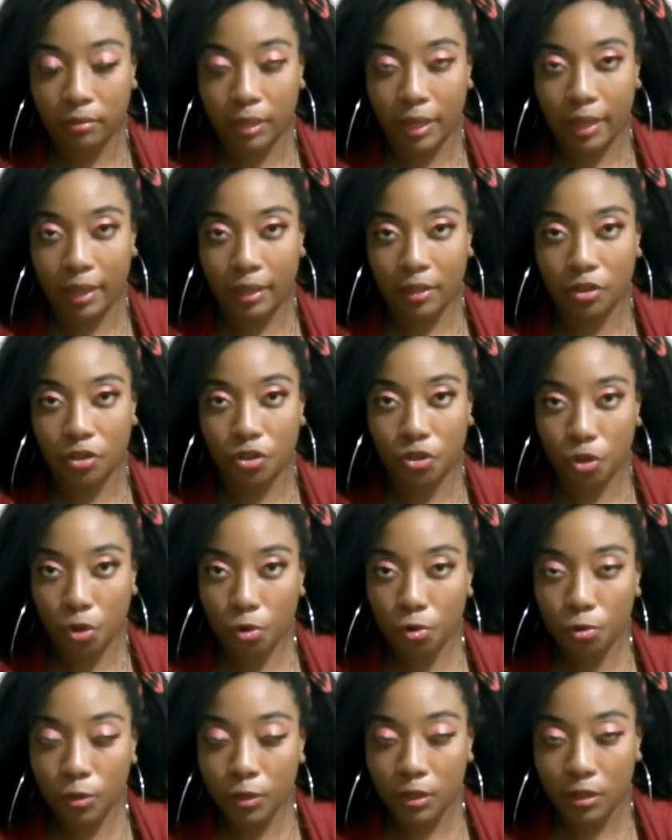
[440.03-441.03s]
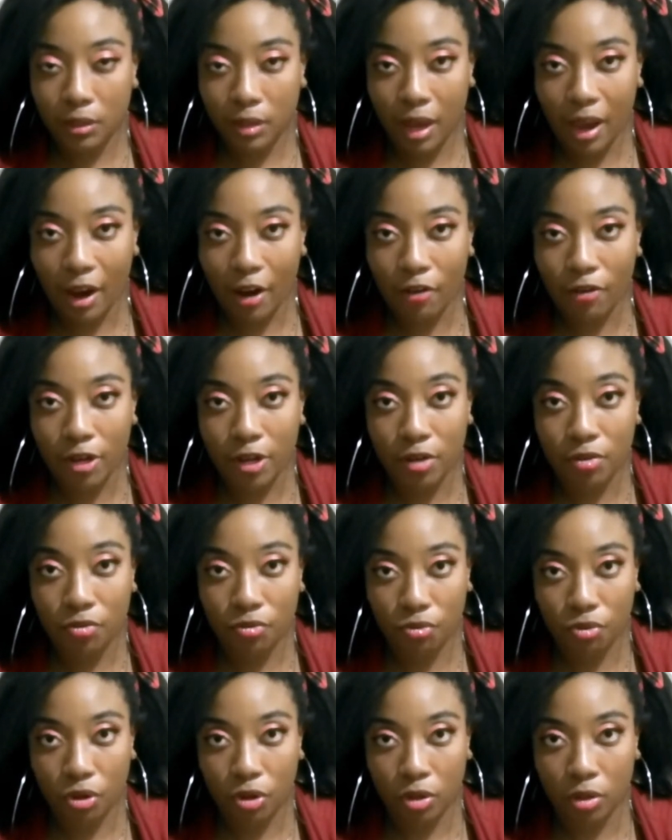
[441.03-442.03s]
and shows it to Harry and
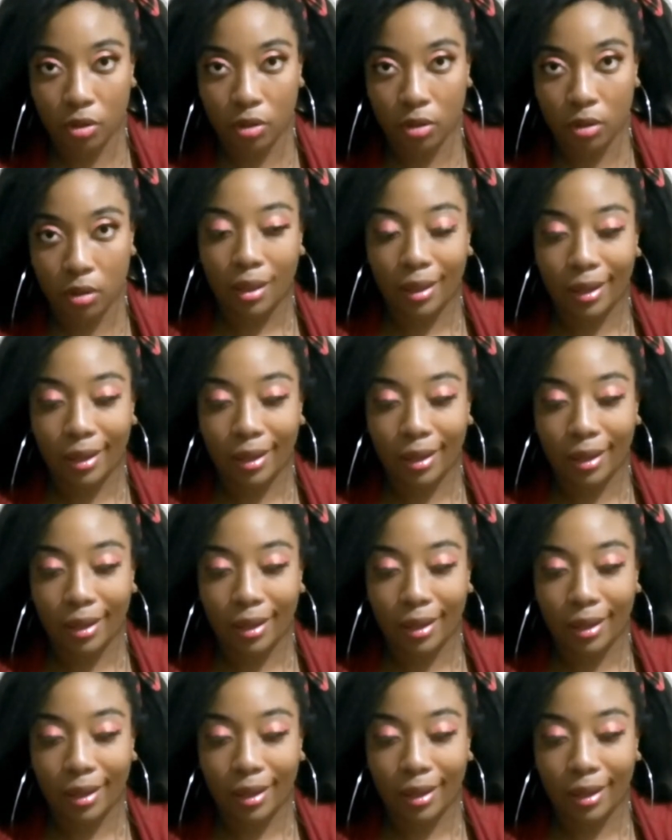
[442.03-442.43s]
Ron.